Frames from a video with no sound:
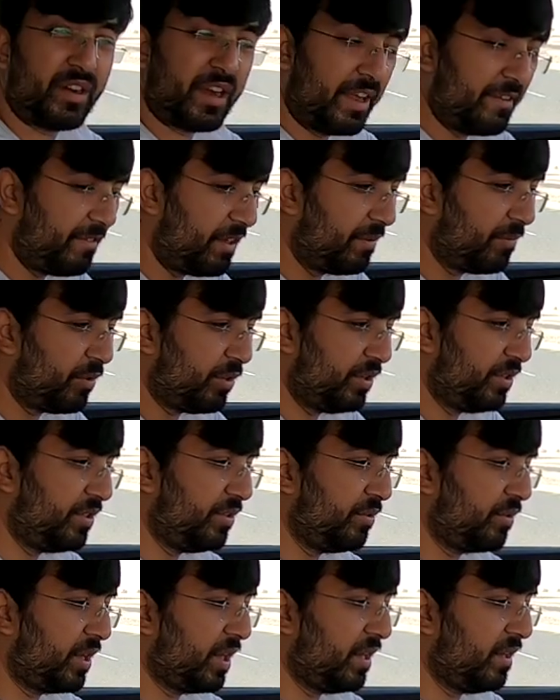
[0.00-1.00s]
driving modes
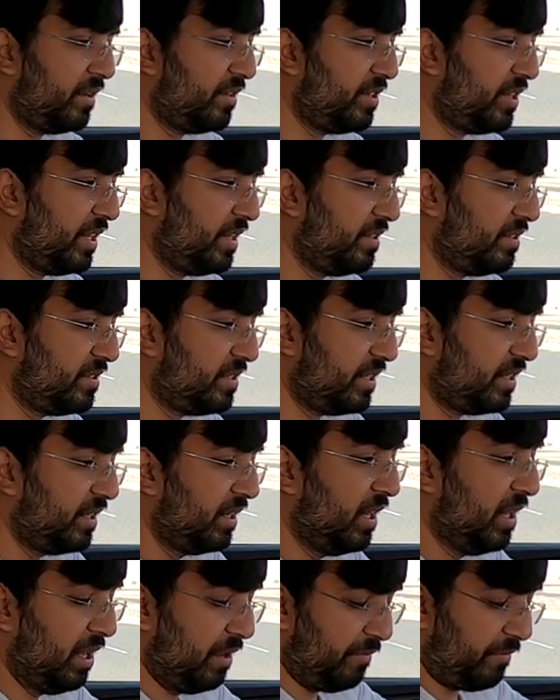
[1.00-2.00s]
you can change it
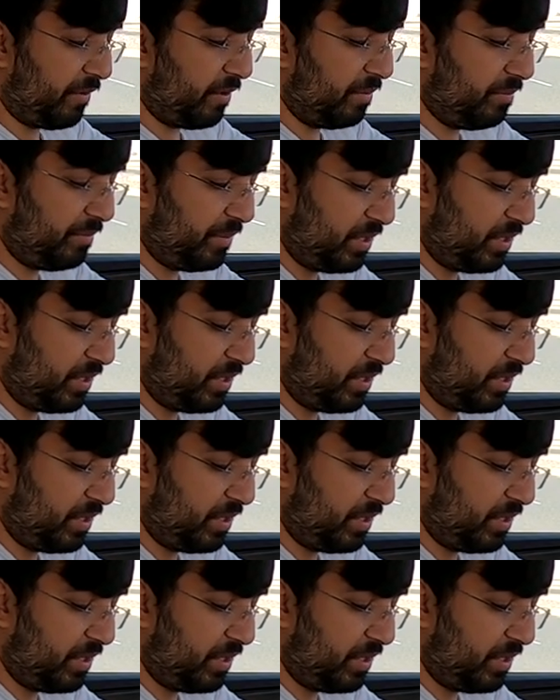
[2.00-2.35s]
from